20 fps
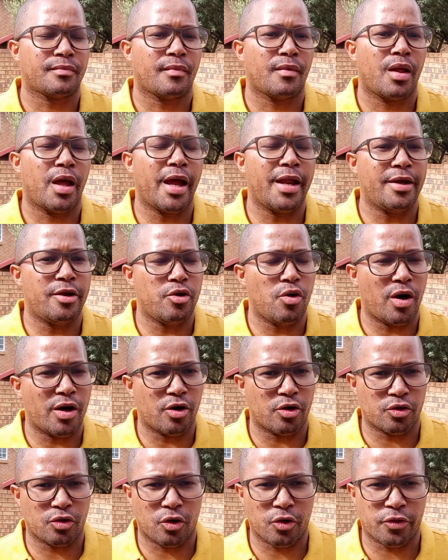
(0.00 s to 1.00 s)
and you are
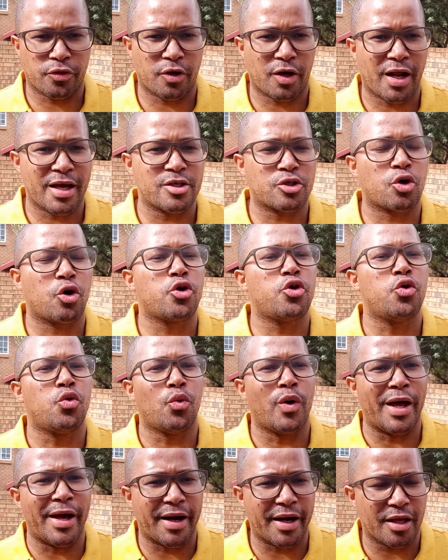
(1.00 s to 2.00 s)
not authorized, or you're
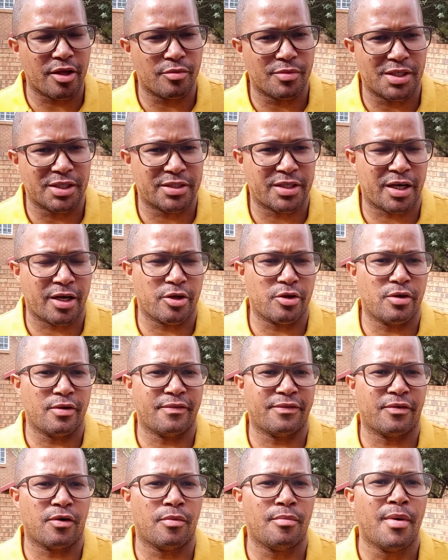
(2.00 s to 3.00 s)
wearing a military
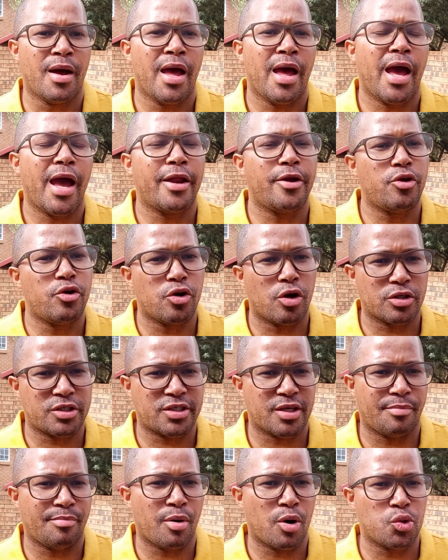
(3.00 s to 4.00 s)
uniform and you're not
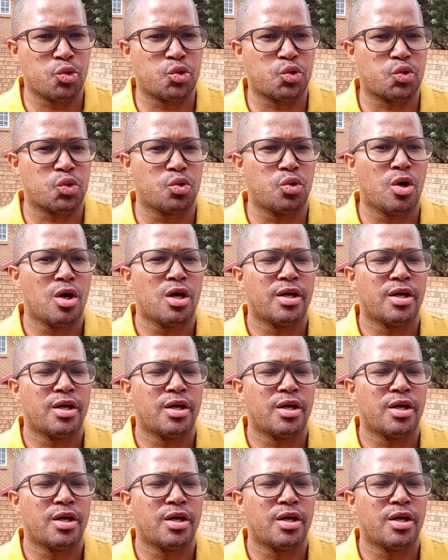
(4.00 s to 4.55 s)
supposed to.